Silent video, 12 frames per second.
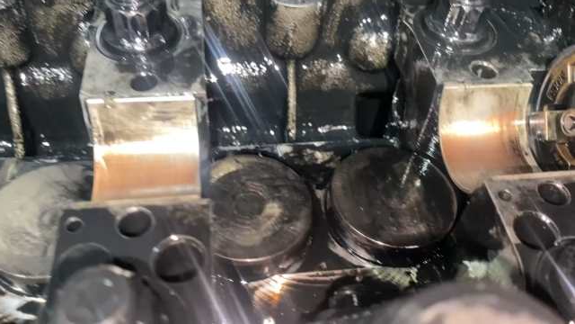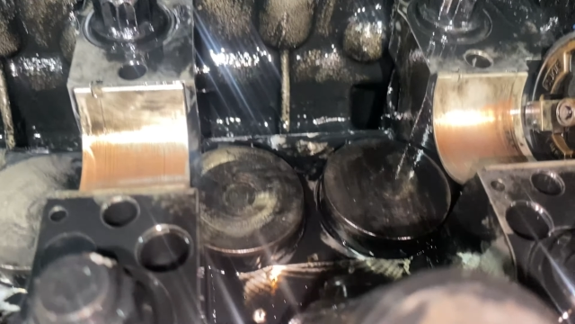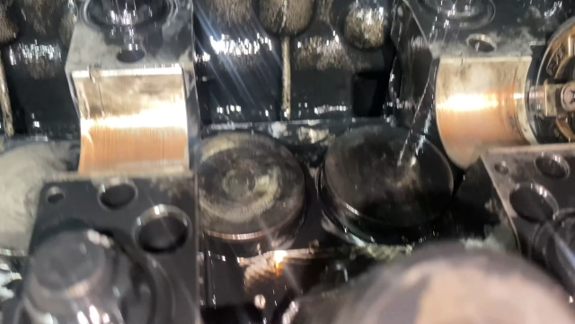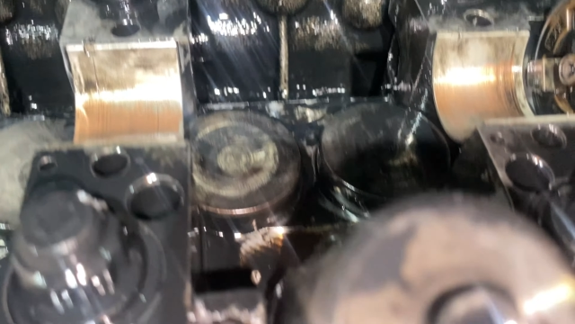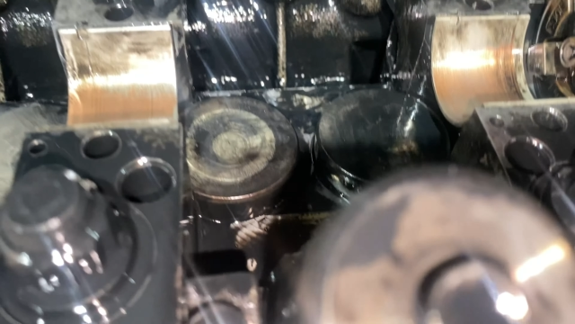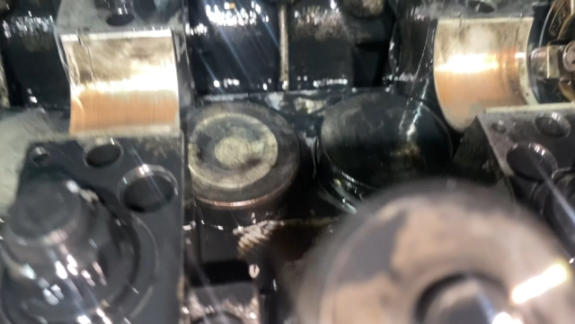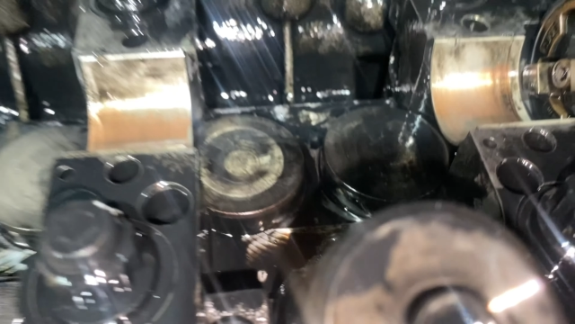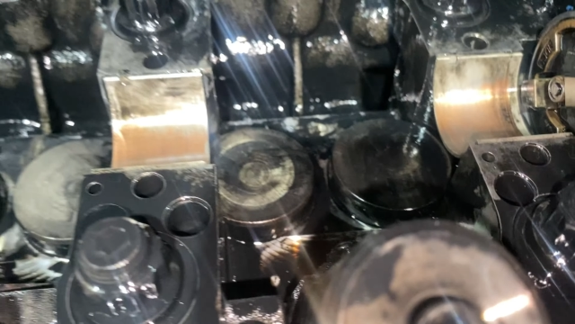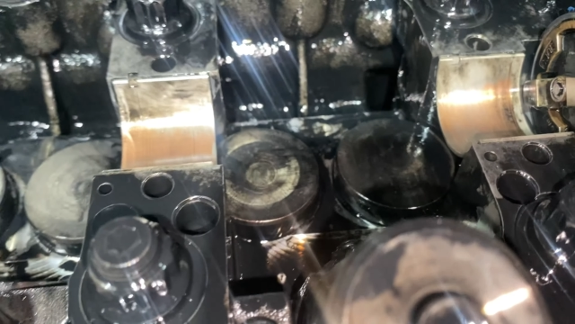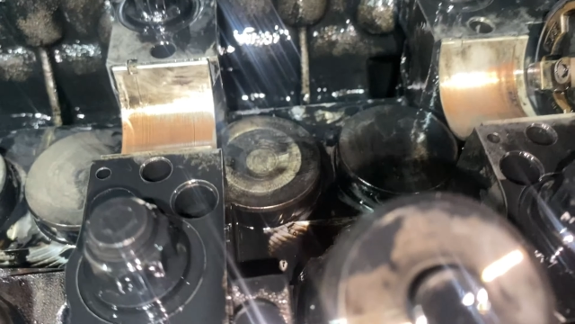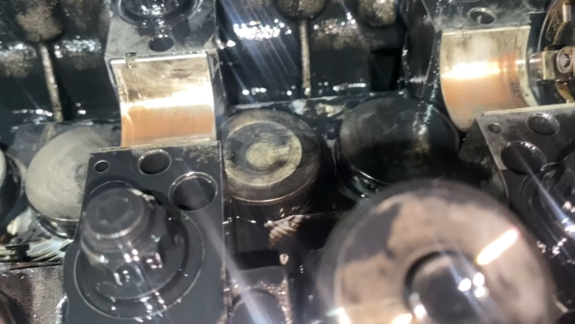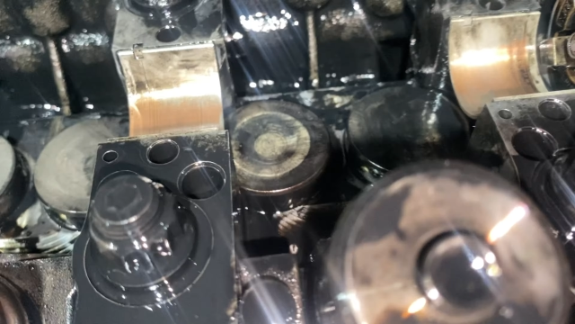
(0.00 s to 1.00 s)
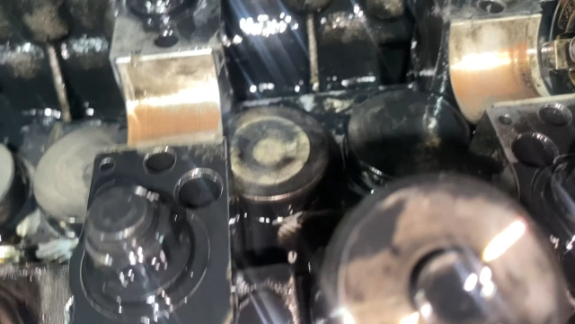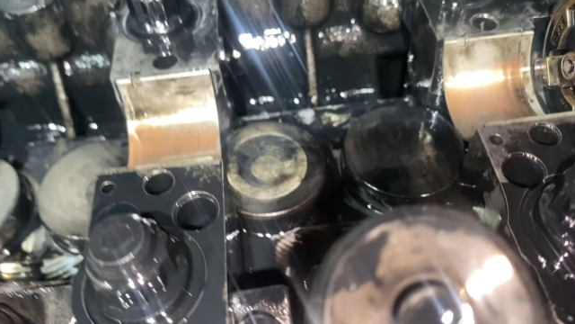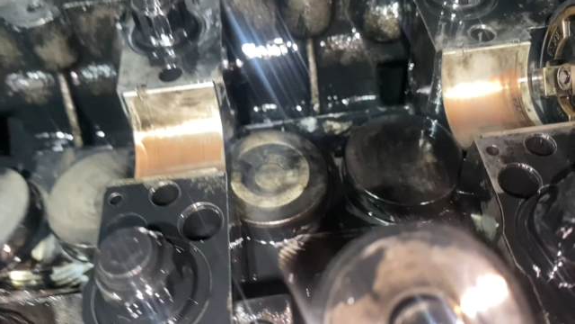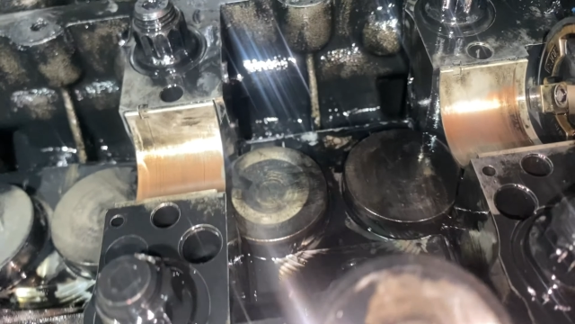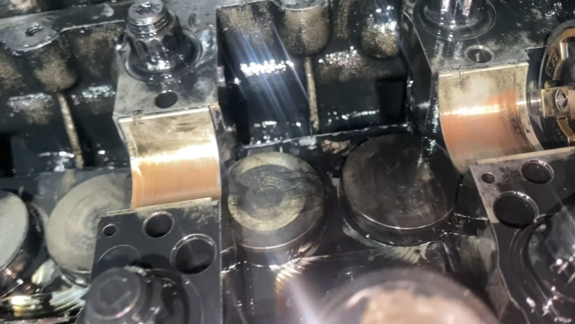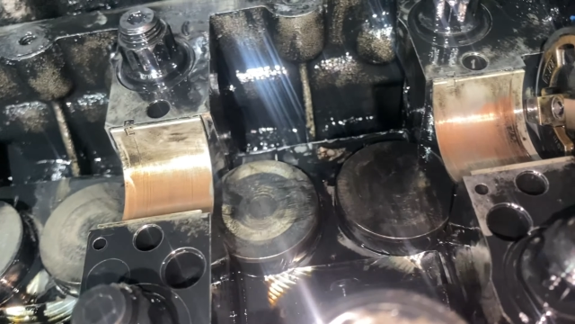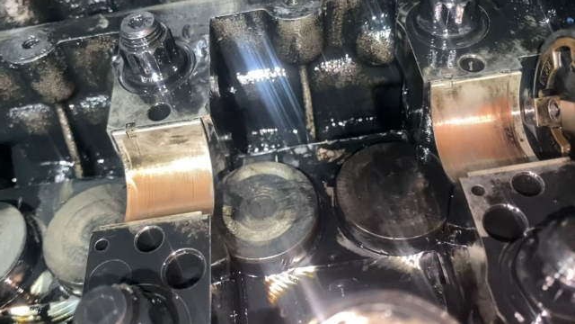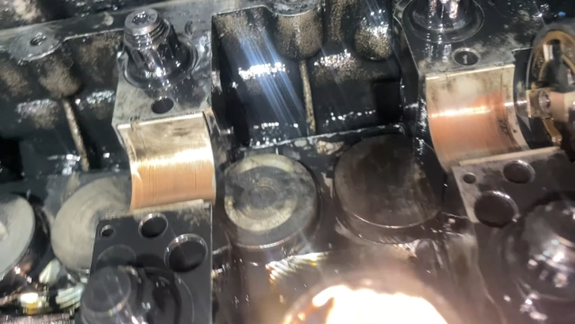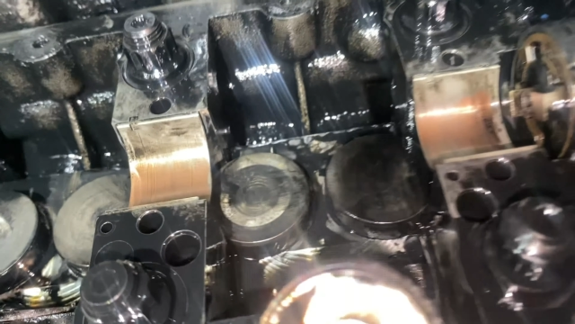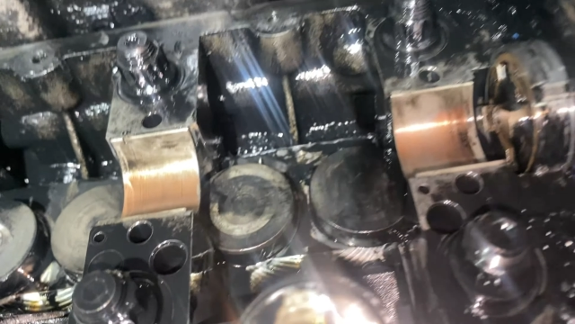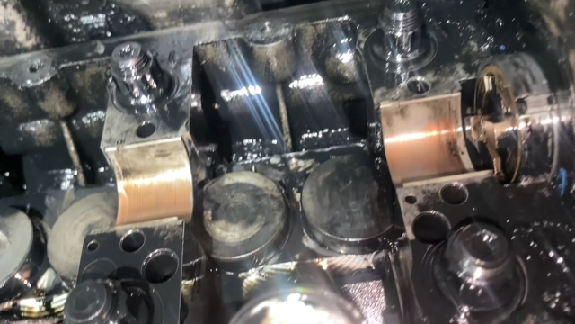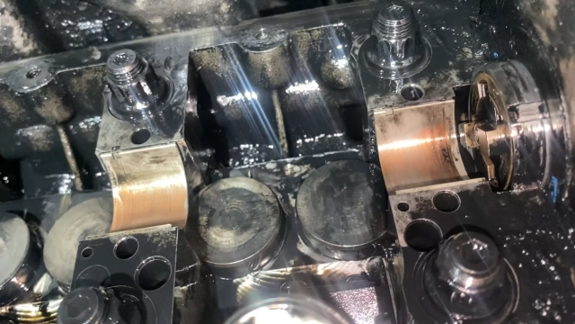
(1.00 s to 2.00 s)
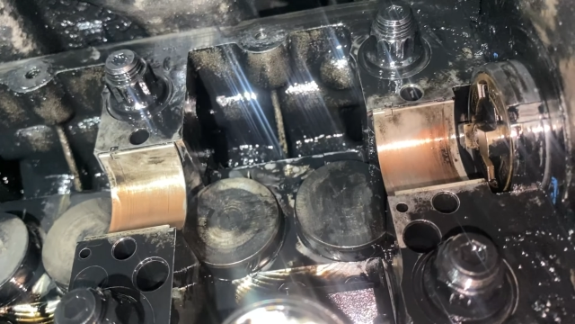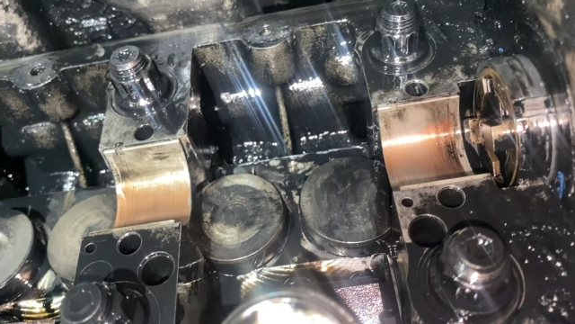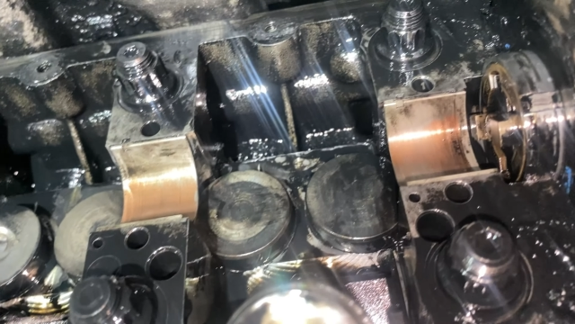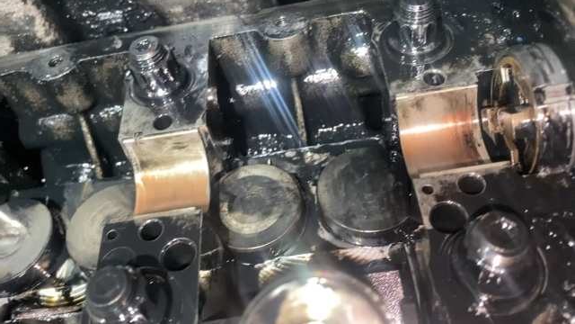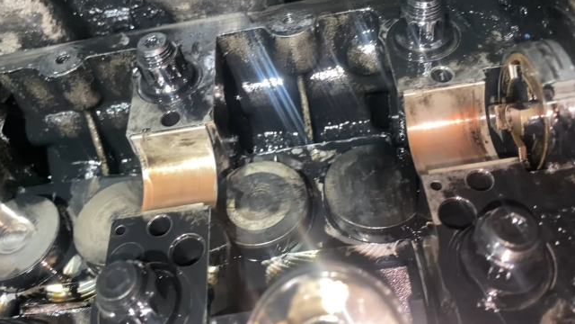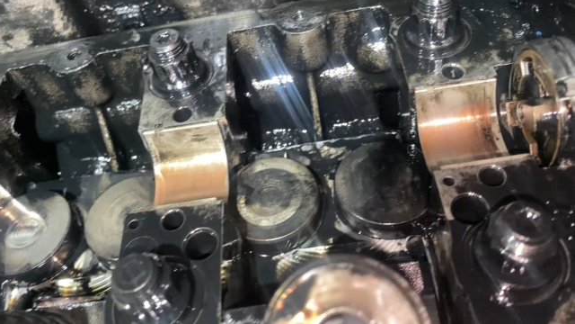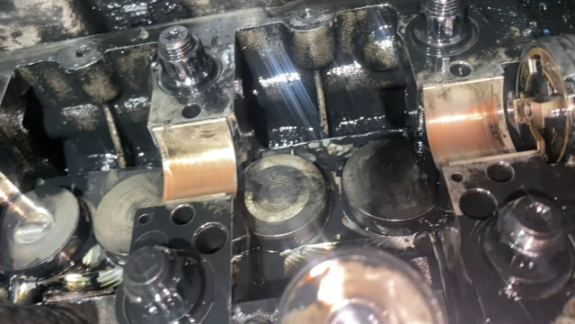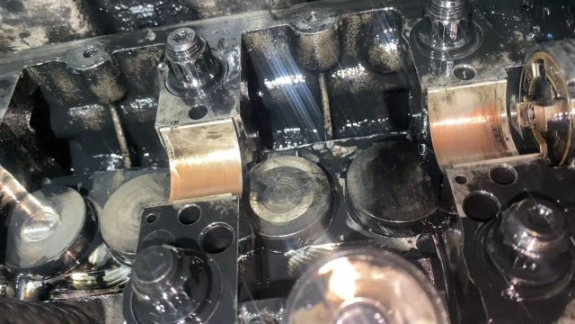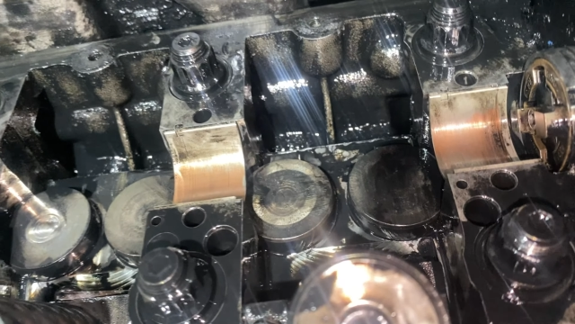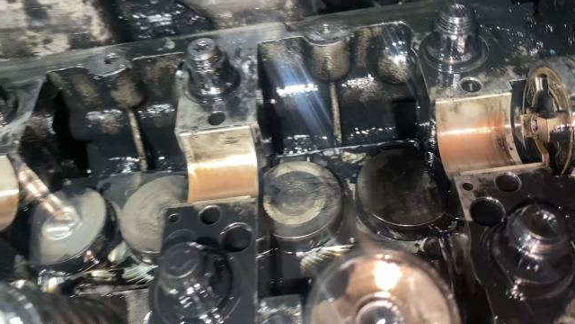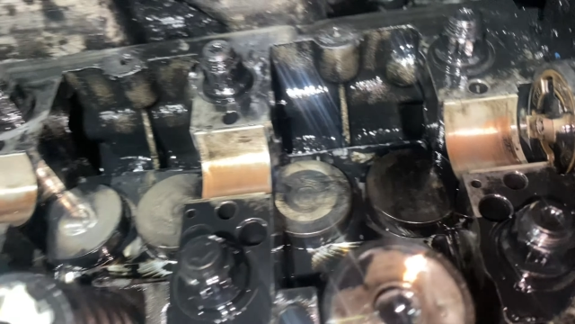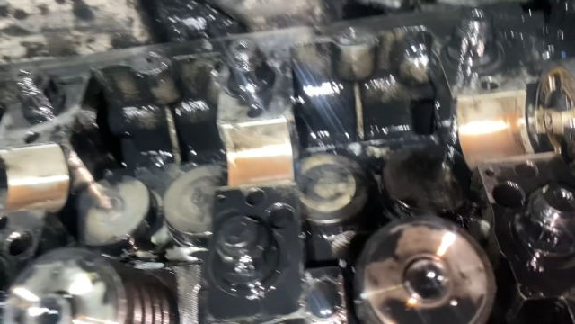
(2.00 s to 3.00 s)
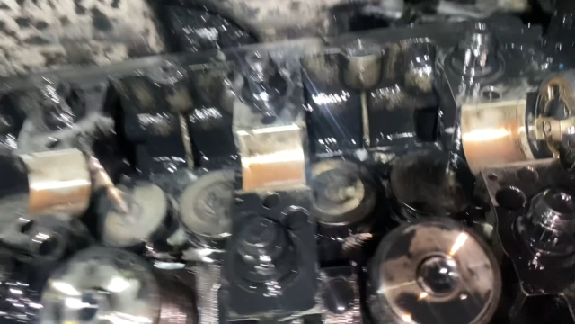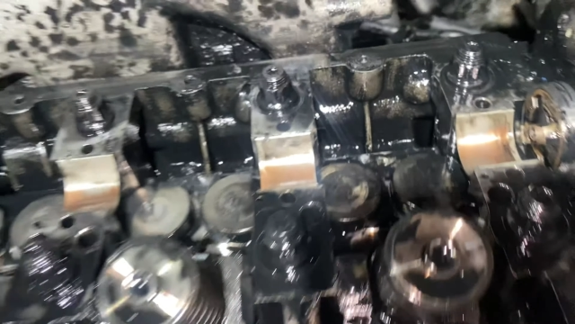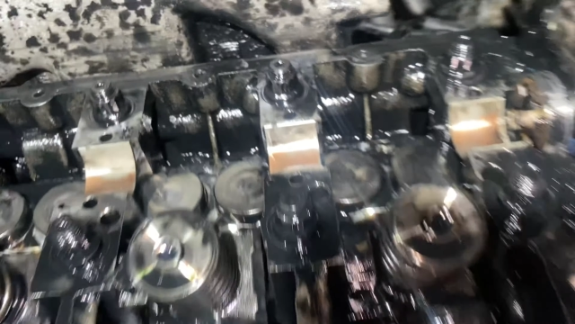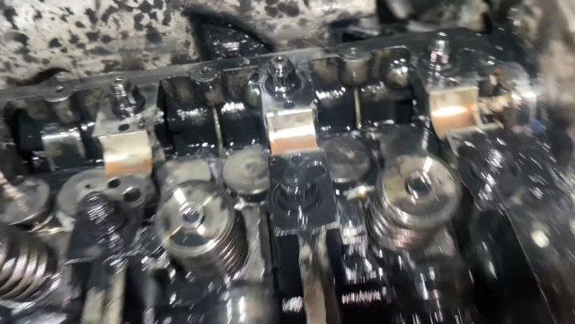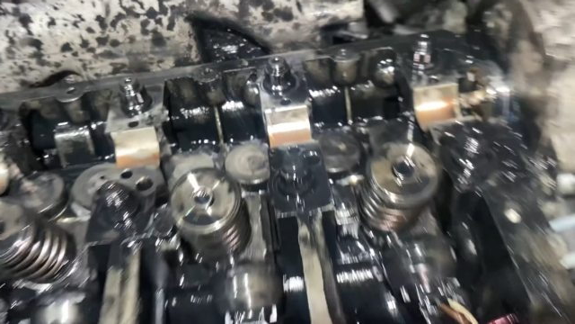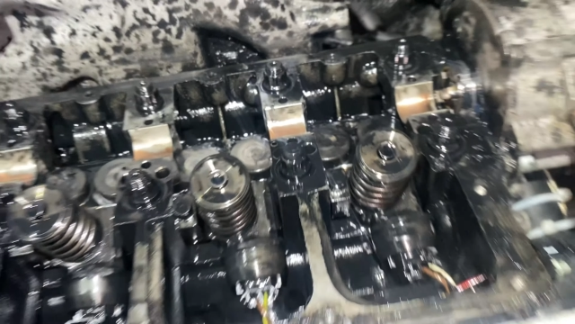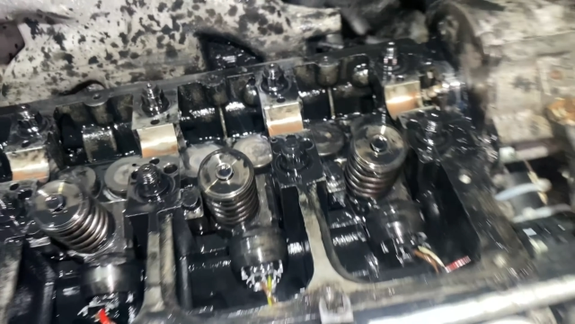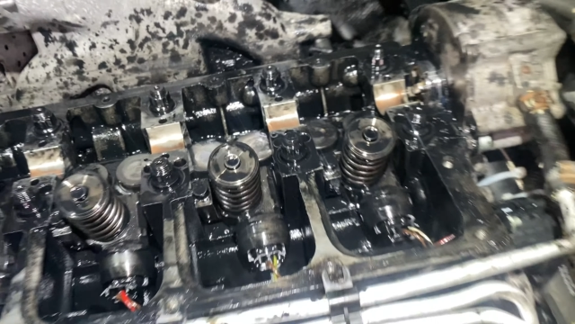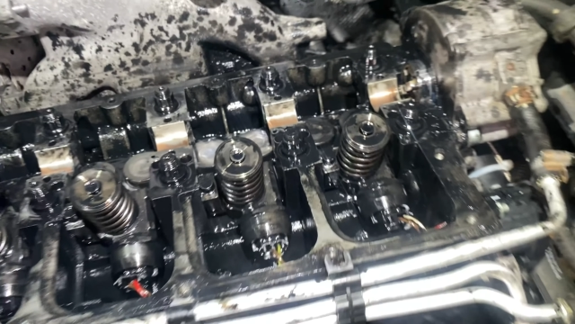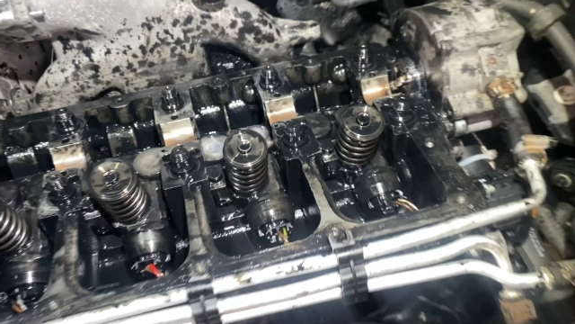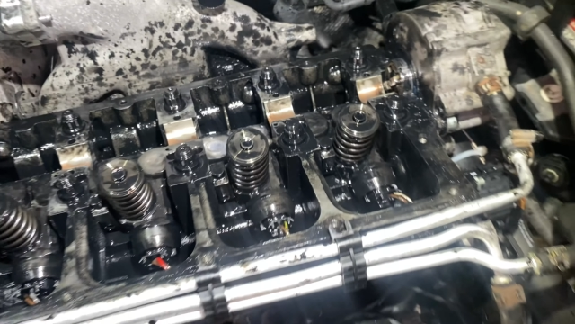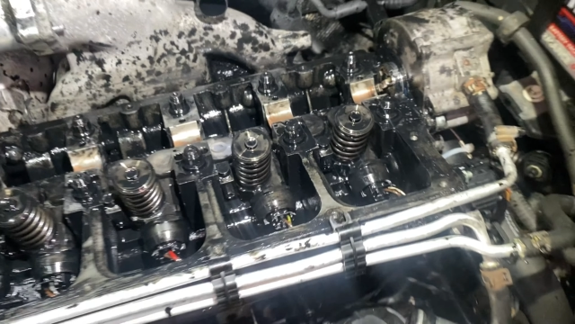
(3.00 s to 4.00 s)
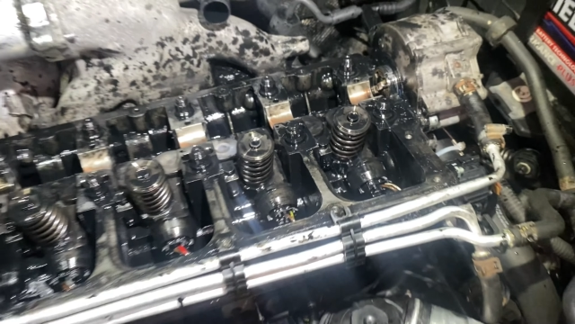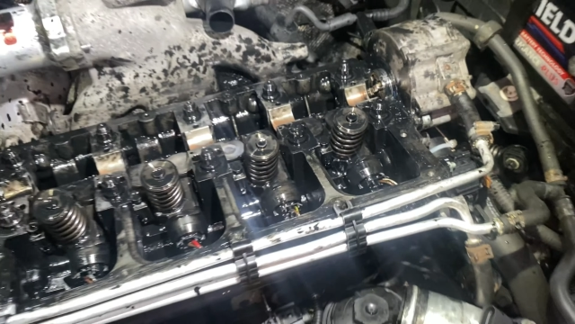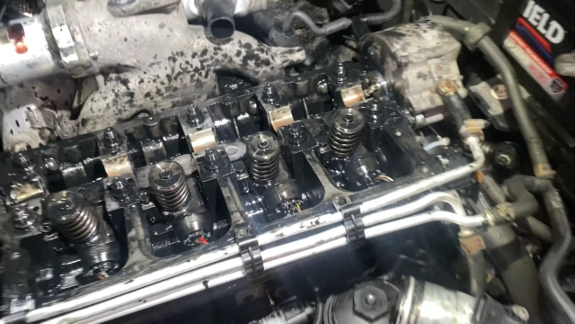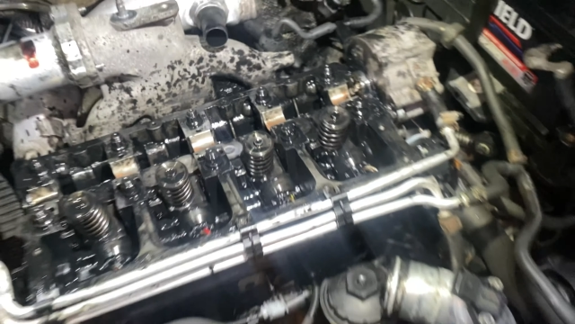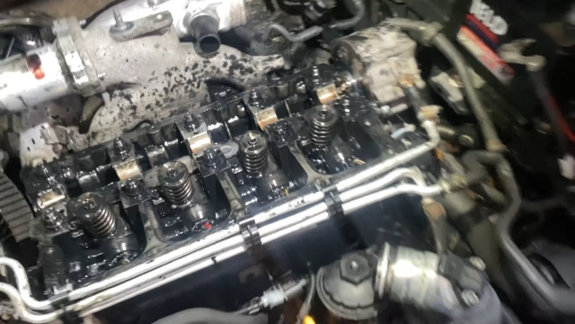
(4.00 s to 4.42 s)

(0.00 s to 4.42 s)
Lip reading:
Nobody's mouth can be seen.